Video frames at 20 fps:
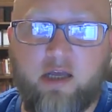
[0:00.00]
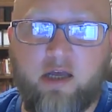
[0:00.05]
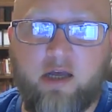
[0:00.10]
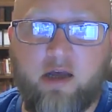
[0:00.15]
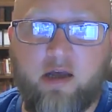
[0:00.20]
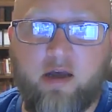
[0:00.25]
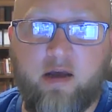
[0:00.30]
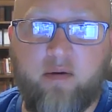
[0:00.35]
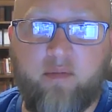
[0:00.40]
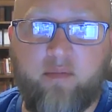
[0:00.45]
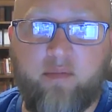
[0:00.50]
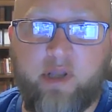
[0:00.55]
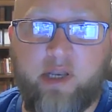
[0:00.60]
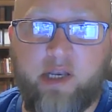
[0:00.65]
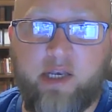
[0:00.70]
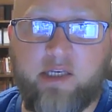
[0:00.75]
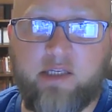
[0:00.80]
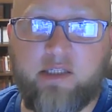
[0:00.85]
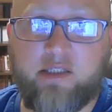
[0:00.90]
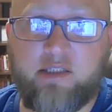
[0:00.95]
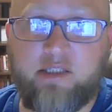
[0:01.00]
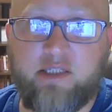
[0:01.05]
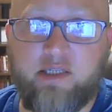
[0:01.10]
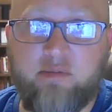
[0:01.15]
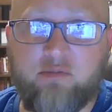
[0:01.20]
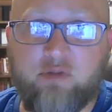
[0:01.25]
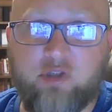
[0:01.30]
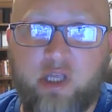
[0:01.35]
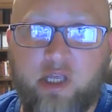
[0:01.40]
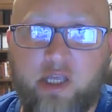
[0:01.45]
And it
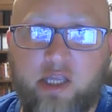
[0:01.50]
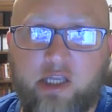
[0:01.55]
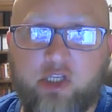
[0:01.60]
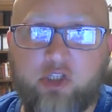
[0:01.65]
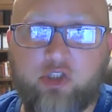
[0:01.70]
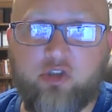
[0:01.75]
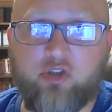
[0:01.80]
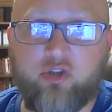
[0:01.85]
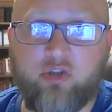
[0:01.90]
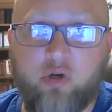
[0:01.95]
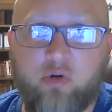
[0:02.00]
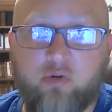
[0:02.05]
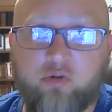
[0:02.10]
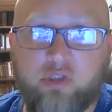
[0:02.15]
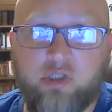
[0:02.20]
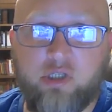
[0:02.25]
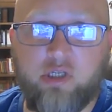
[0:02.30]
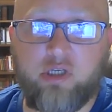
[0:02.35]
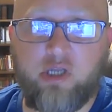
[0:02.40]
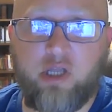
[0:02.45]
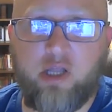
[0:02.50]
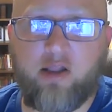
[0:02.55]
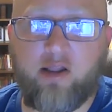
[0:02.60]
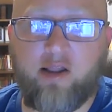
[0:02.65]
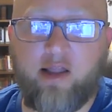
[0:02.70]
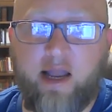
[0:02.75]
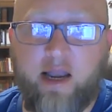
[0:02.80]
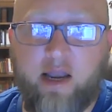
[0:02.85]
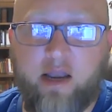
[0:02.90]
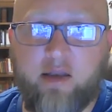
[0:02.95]
seems like he's chosen a
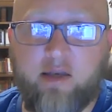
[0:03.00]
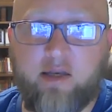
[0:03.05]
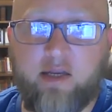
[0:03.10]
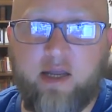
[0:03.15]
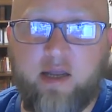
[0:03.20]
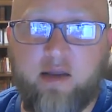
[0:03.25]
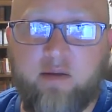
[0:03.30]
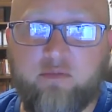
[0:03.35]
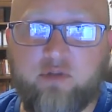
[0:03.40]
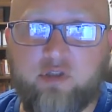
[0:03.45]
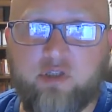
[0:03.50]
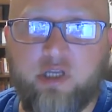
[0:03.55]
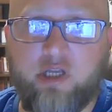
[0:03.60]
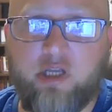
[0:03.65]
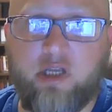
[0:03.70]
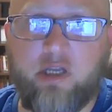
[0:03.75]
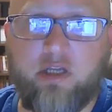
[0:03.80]
lot of times